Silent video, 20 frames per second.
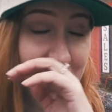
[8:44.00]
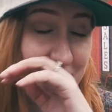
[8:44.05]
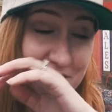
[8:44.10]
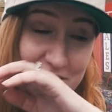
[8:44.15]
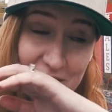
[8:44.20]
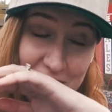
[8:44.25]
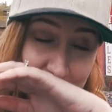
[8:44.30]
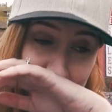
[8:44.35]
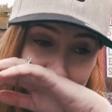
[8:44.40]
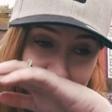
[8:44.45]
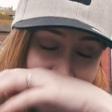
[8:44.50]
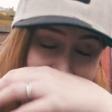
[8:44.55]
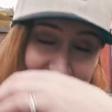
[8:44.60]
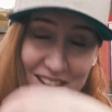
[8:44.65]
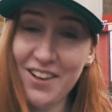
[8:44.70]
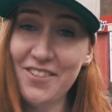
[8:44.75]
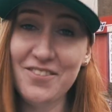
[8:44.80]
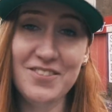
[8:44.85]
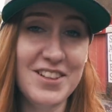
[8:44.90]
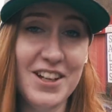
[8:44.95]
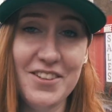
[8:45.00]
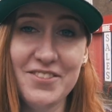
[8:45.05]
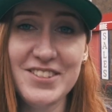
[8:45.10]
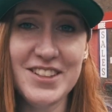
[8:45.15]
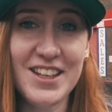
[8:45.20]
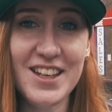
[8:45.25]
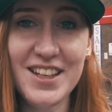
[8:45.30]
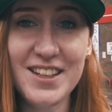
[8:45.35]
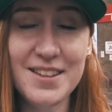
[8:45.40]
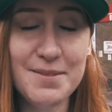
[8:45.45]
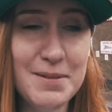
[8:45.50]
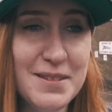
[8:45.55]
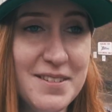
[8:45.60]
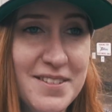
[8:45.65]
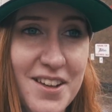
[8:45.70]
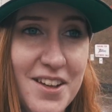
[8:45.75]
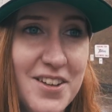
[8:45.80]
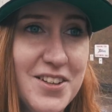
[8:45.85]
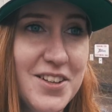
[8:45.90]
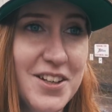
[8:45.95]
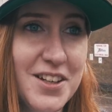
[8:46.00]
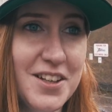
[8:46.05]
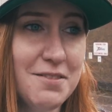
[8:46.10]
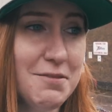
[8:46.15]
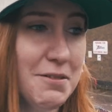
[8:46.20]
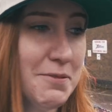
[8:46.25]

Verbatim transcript: I've loved, I've loved it. It's been so good.